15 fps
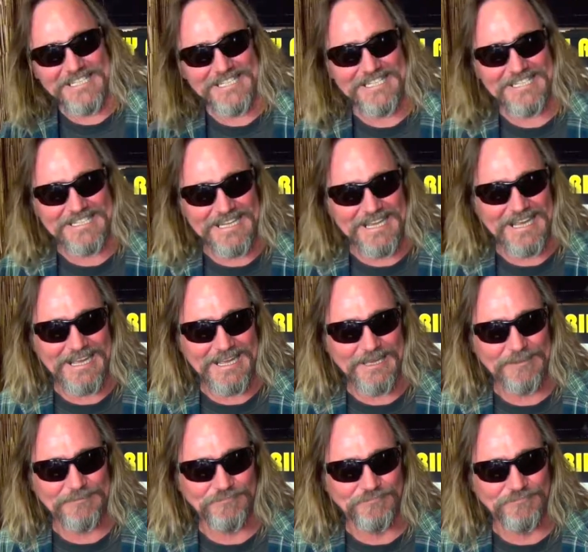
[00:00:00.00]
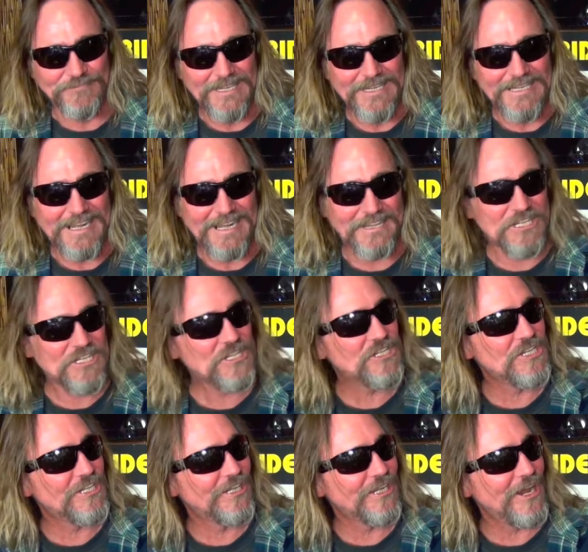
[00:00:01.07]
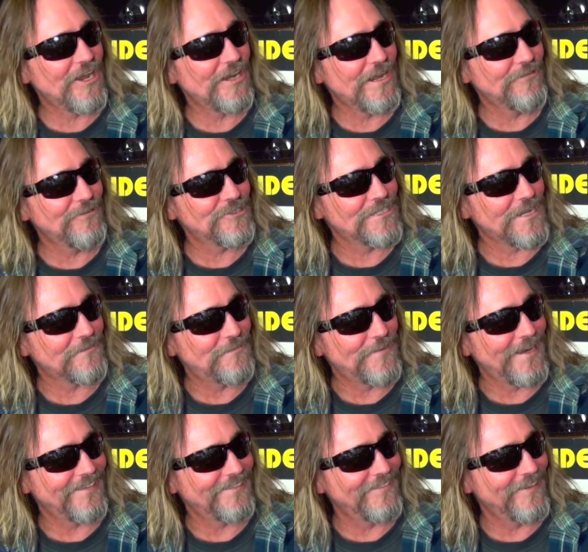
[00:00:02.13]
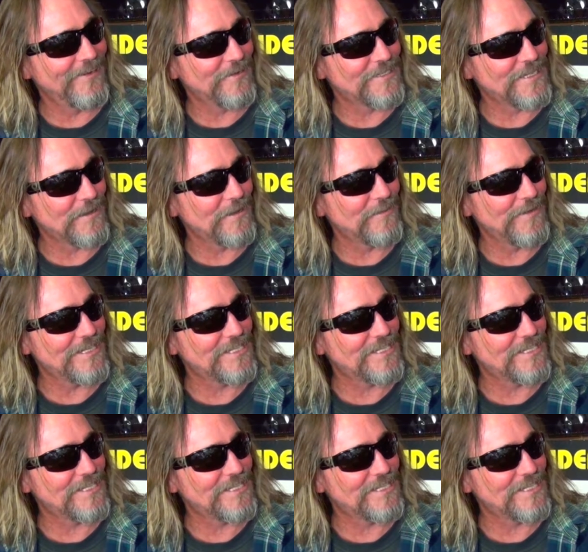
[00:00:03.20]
is, this isn't your low-level stuff, mate. We've got something a bit